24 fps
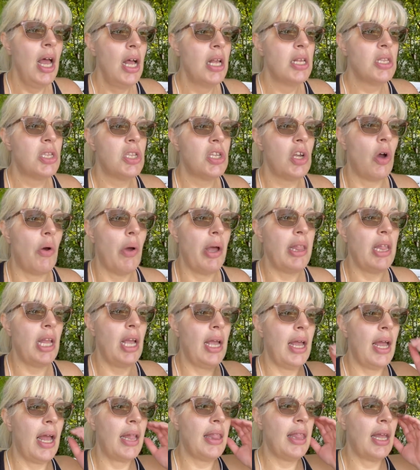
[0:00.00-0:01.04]
So, and
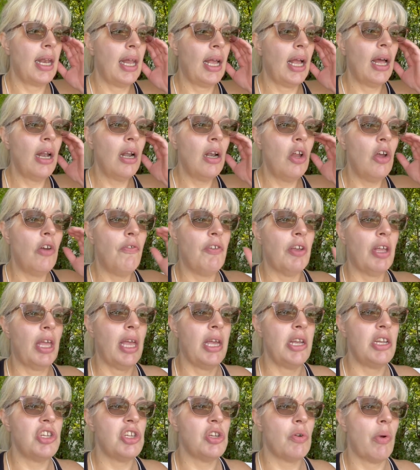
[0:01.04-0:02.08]
then I got a
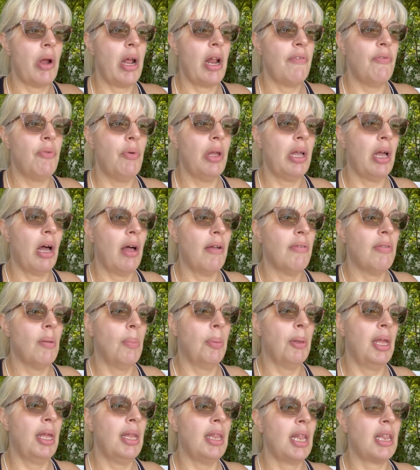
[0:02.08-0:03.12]
notification right after we got off the
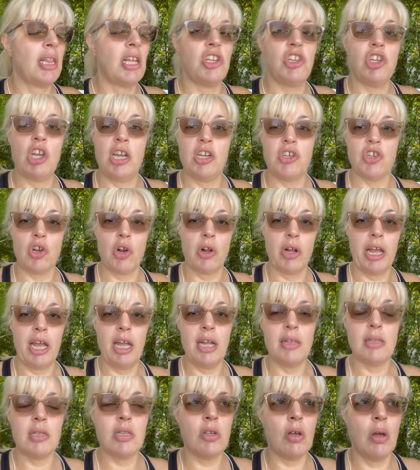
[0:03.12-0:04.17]
plane that they changed our gate.
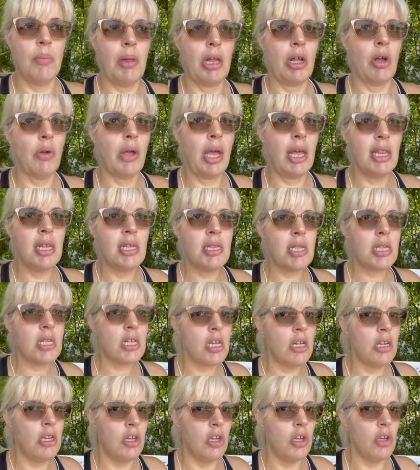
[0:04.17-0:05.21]
So I'm like, okay, this is
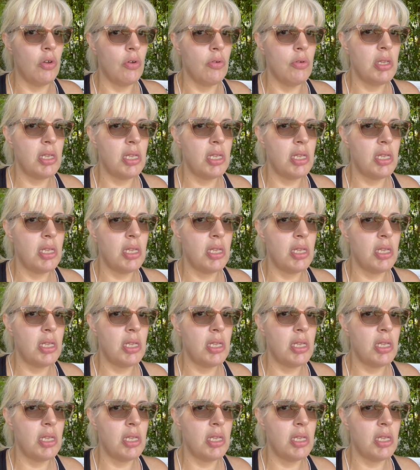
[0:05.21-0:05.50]
good news.